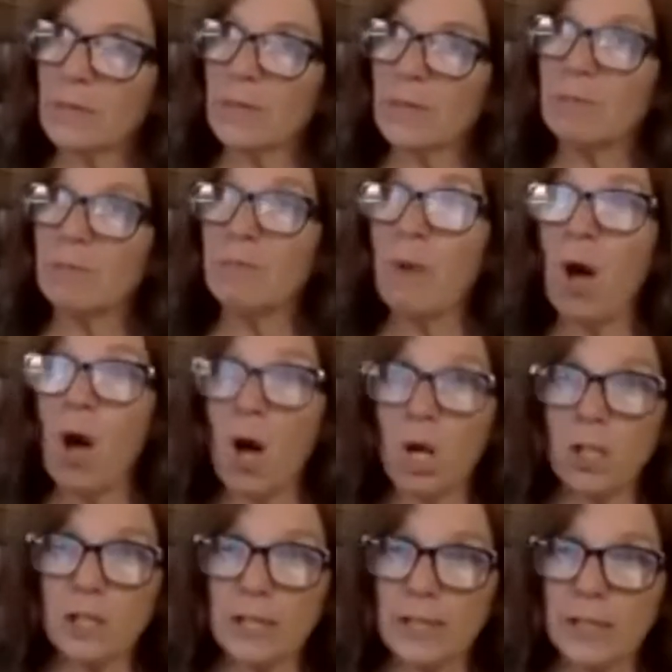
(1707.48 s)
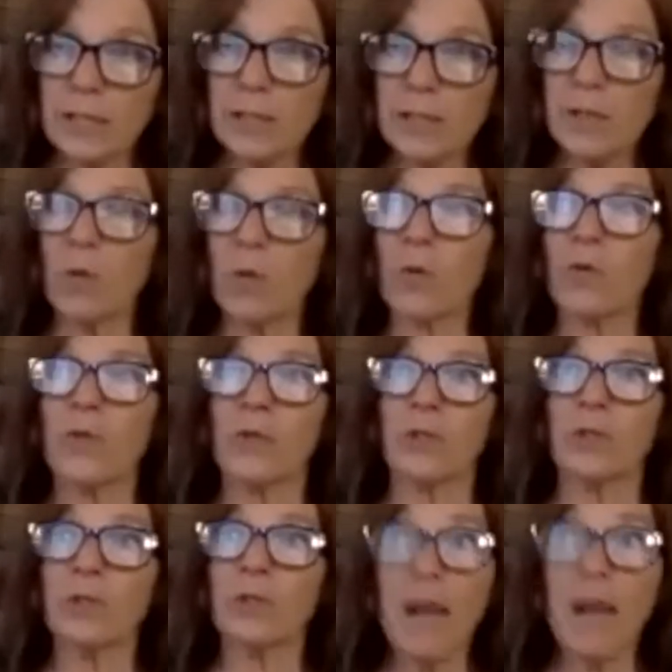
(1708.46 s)
pollen or the
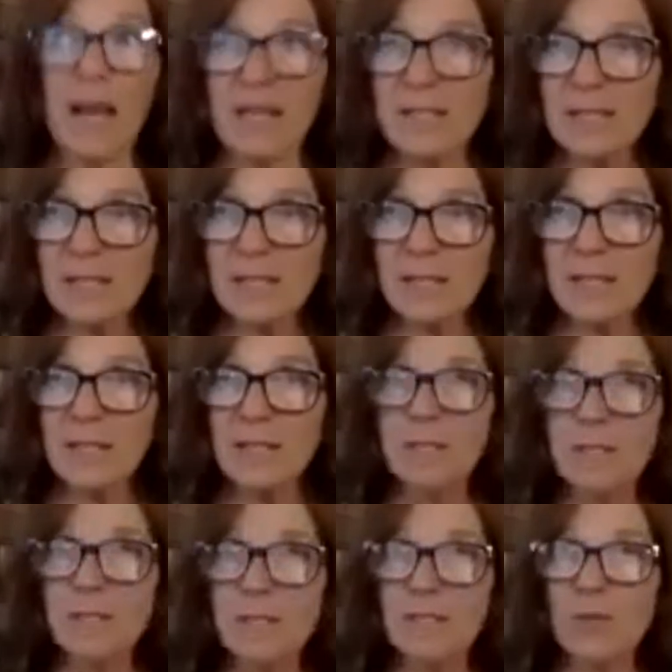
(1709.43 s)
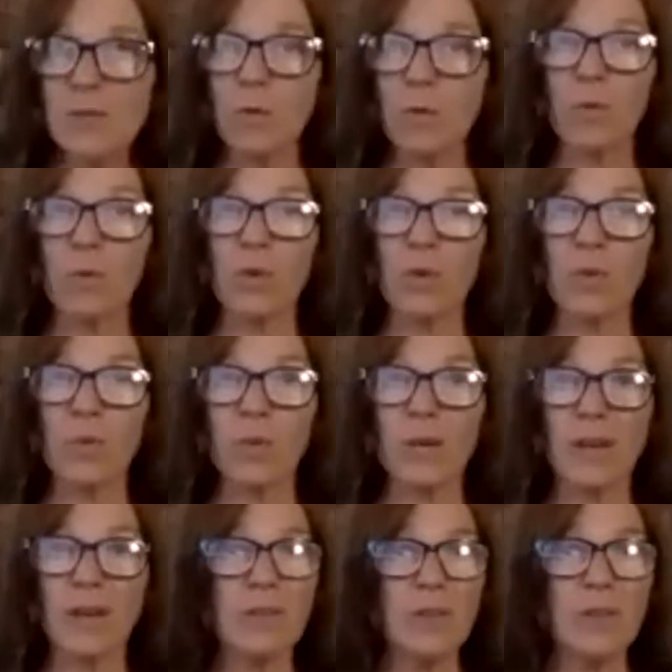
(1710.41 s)
grasses or
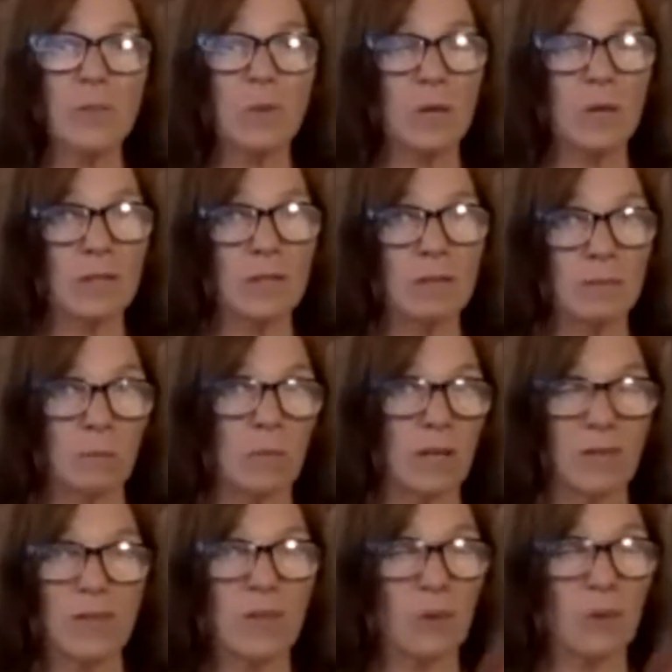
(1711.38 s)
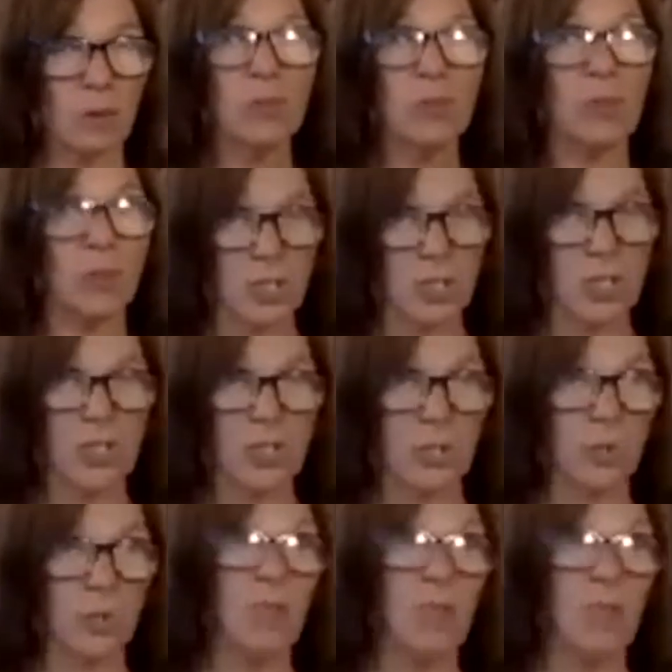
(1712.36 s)
whatever they're allergic to,